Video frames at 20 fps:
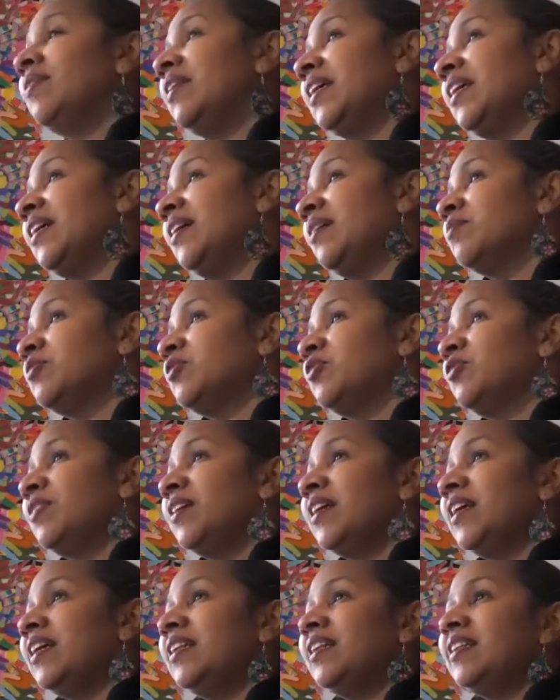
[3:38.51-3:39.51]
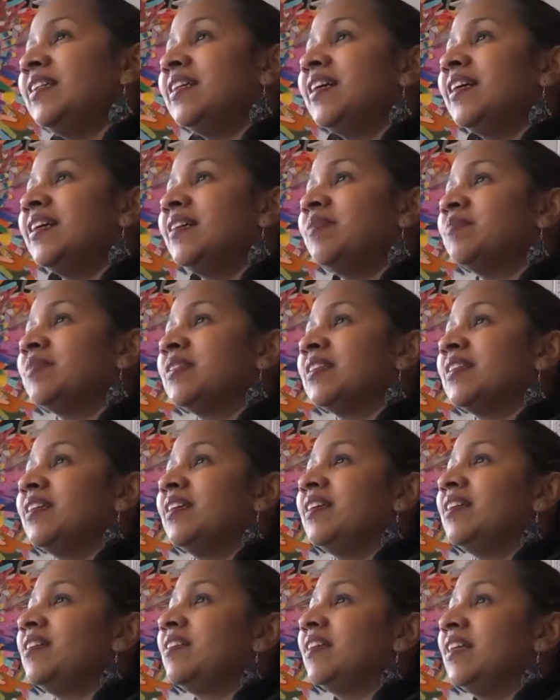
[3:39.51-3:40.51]
when it comes to rainy times,
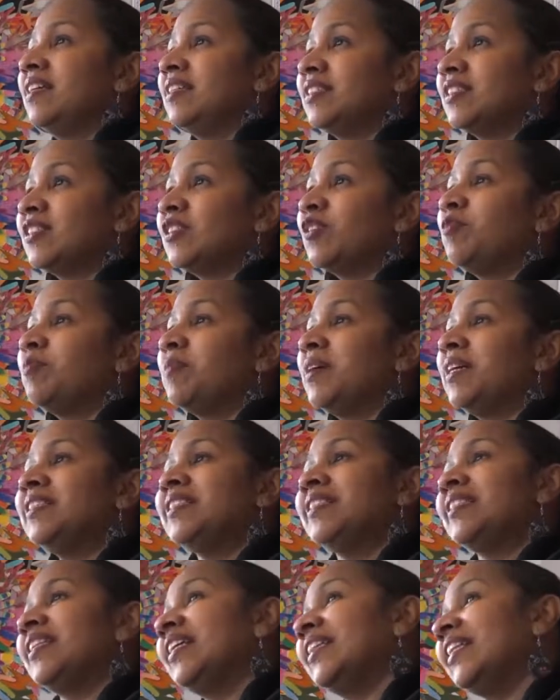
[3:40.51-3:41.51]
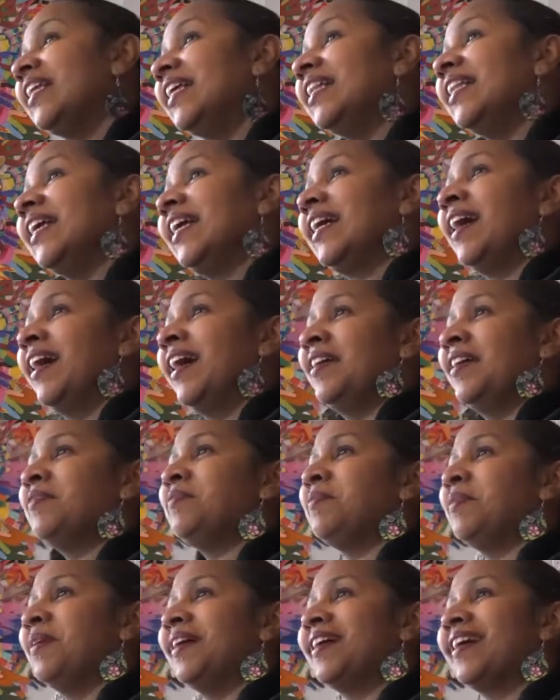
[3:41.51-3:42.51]
it rains so much that then they
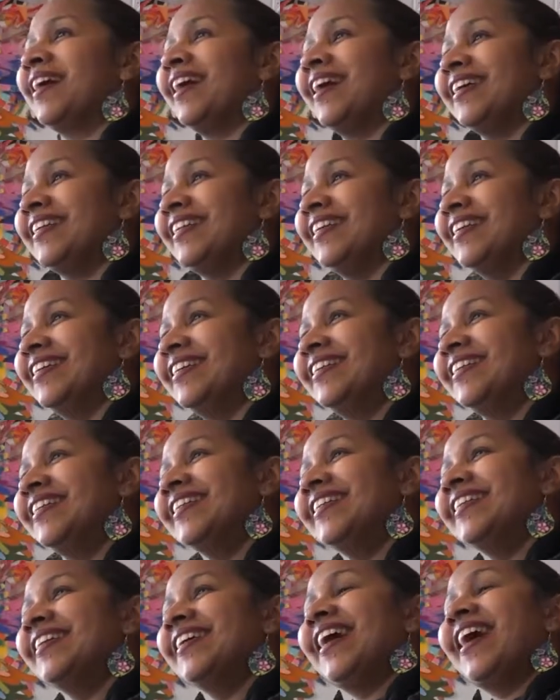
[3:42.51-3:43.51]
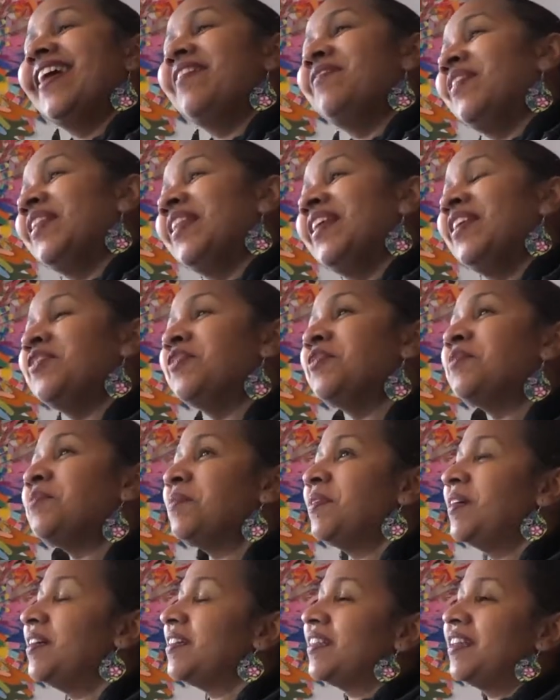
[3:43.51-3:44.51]
can't work either. And when they
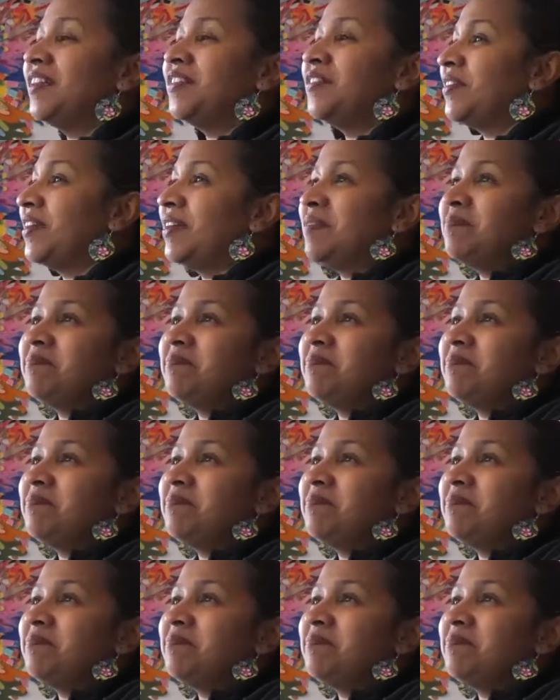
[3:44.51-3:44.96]
don't work, they don't